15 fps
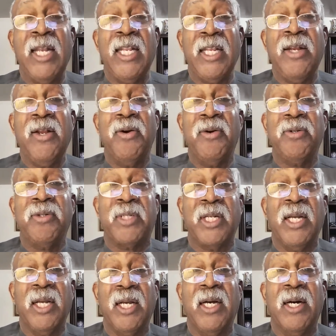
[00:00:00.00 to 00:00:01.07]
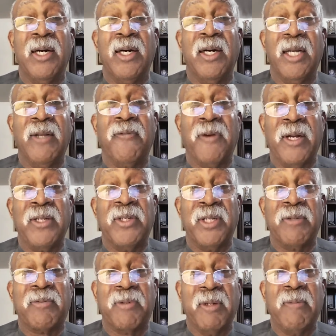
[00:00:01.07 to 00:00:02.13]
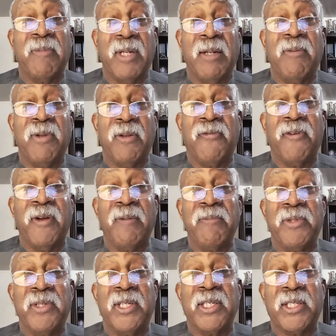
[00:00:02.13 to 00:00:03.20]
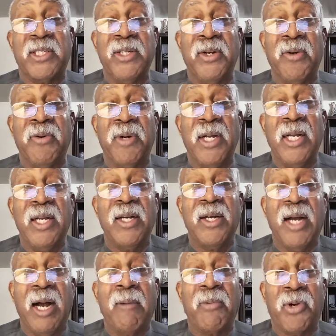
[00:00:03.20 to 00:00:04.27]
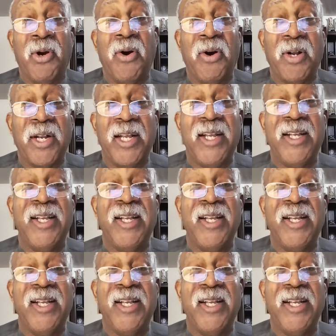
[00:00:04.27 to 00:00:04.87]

And he knows uh, if I just, if I'm just, you know, I'm caught,